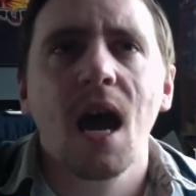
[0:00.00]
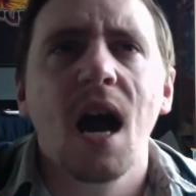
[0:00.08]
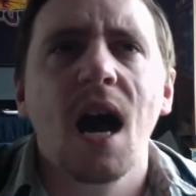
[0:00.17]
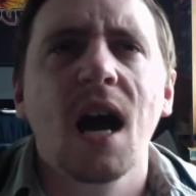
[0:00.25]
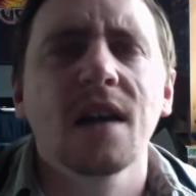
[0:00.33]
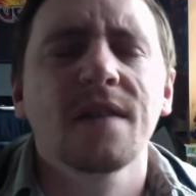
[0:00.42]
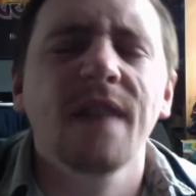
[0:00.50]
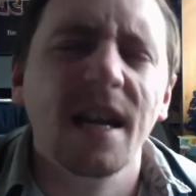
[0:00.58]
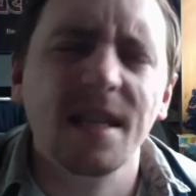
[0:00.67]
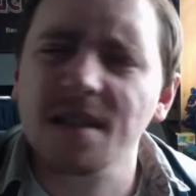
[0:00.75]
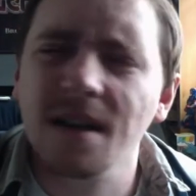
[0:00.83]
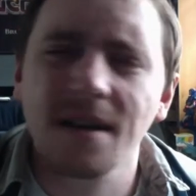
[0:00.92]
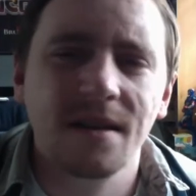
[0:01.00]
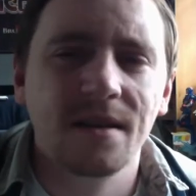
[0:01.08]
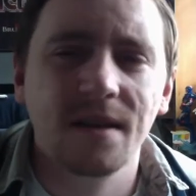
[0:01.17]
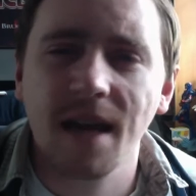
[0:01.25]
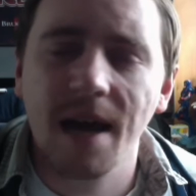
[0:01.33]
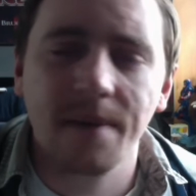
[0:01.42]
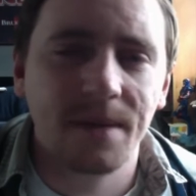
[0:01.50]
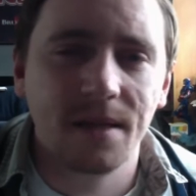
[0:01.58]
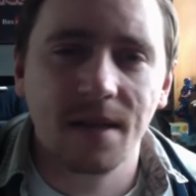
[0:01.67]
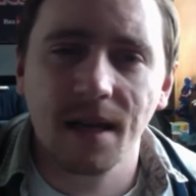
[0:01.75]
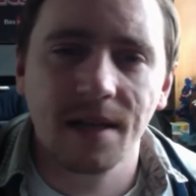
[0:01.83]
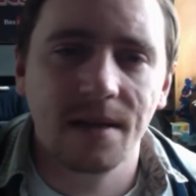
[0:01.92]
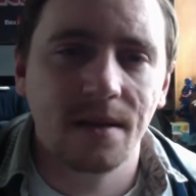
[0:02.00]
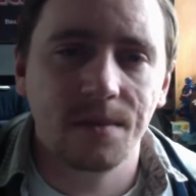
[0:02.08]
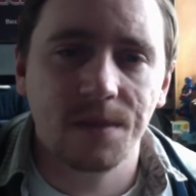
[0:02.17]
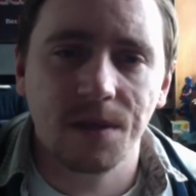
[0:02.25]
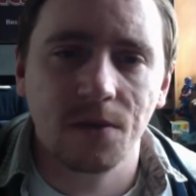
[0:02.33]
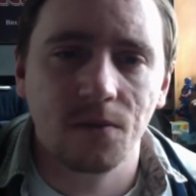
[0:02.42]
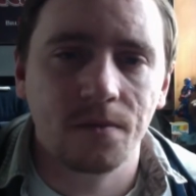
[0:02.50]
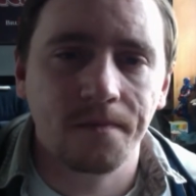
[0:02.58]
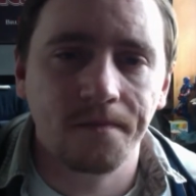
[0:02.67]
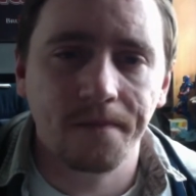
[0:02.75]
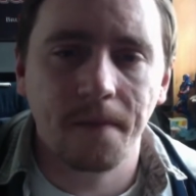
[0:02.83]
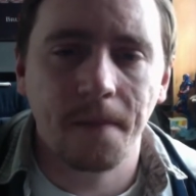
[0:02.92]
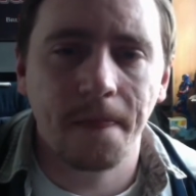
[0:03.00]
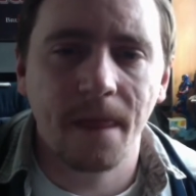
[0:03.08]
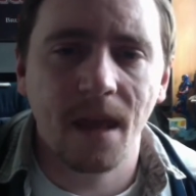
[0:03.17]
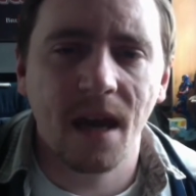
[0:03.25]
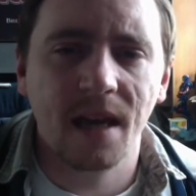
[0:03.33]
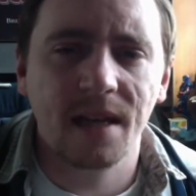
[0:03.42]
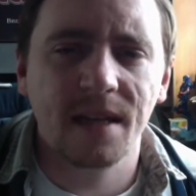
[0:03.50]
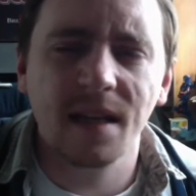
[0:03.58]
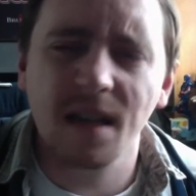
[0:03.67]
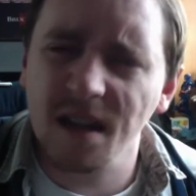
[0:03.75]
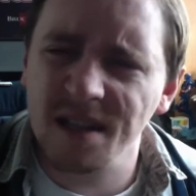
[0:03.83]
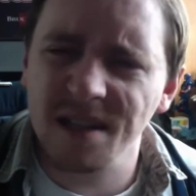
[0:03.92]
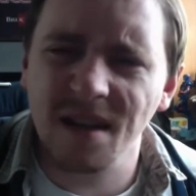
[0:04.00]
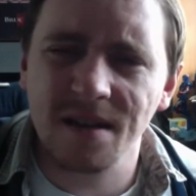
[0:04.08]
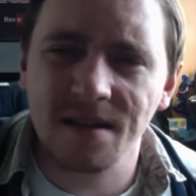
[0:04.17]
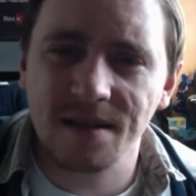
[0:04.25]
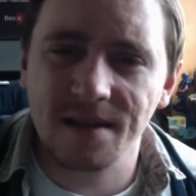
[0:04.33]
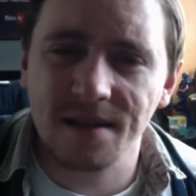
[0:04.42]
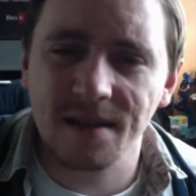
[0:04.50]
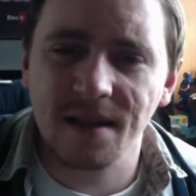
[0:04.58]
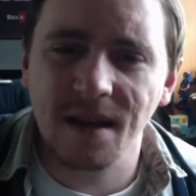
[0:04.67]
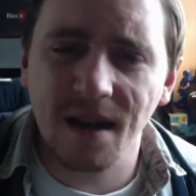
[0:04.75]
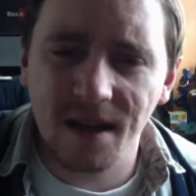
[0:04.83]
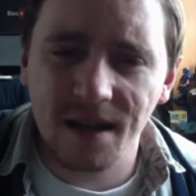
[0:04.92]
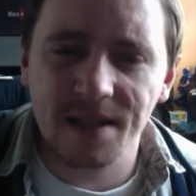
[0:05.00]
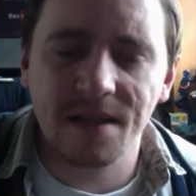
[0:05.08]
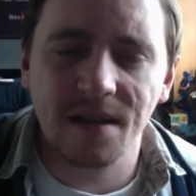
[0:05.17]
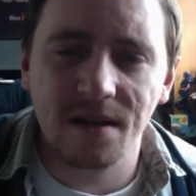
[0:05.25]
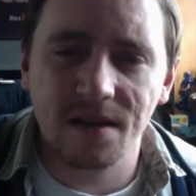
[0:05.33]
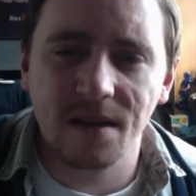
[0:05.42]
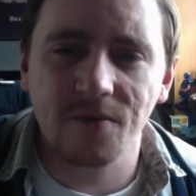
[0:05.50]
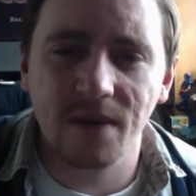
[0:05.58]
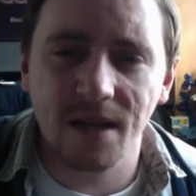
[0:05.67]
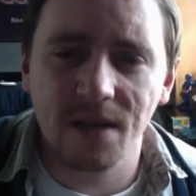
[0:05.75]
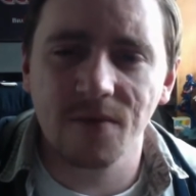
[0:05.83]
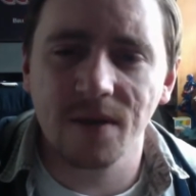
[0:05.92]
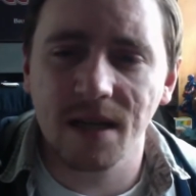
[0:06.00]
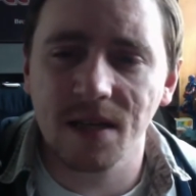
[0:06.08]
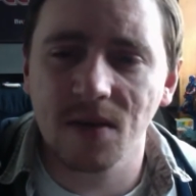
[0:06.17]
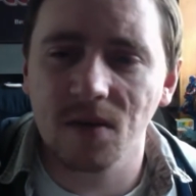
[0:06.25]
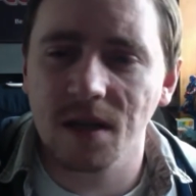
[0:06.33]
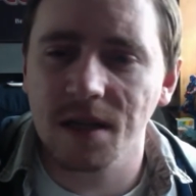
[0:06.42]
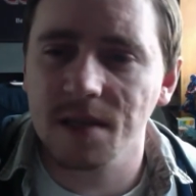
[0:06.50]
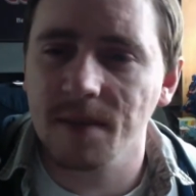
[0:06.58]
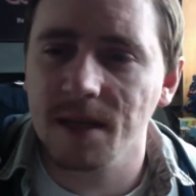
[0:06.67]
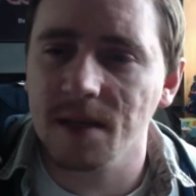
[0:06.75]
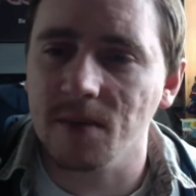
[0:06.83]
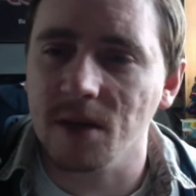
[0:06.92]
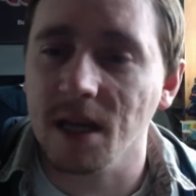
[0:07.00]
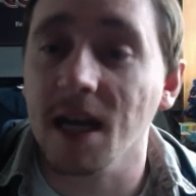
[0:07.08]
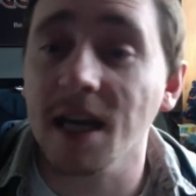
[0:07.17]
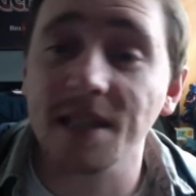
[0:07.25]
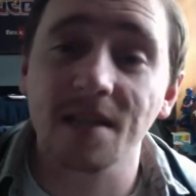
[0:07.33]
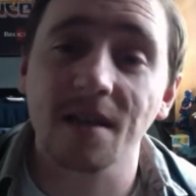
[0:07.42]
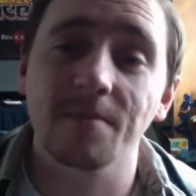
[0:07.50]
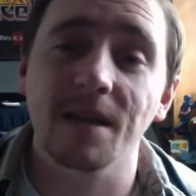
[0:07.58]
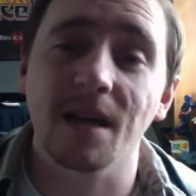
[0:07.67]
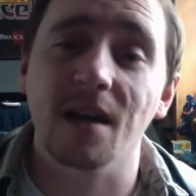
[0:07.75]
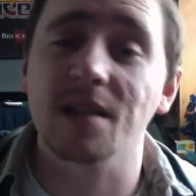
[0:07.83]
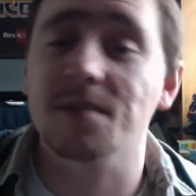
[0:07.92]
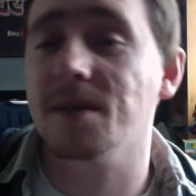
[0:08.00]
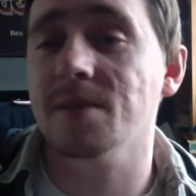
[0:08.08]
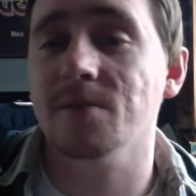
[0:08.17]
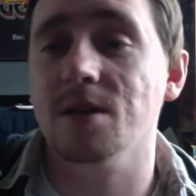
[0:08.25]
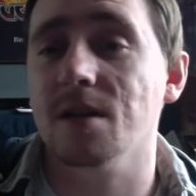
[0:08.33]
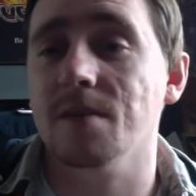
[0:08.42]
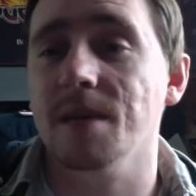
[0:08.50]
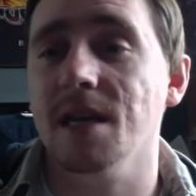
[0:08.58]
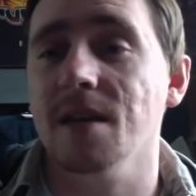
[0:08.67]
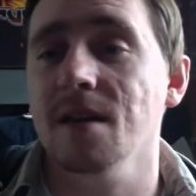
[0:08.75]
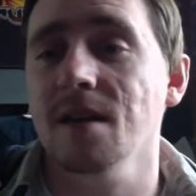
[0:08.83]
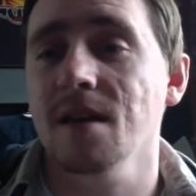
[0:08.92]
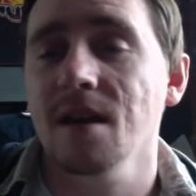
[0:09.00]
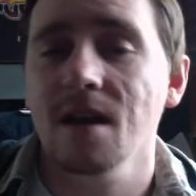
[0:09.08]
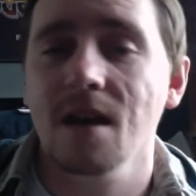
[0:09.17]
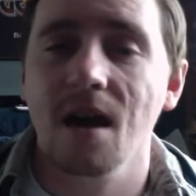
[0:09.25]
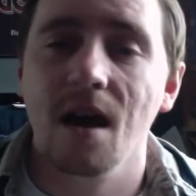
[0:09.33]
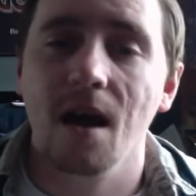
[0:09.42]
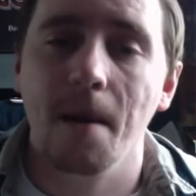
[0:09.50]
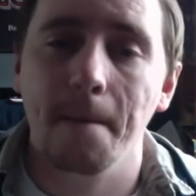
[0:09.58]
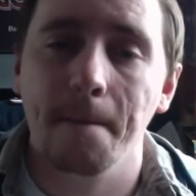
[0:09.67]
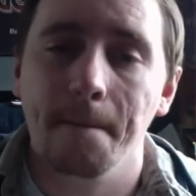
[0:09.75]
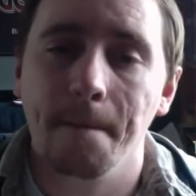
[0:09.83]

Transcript: Uh, that's not gonna happen anytime soon, and it kind of sucks. Kind of sucks. I really, really don't like spending money unless it's on me. I like spending money on me, um,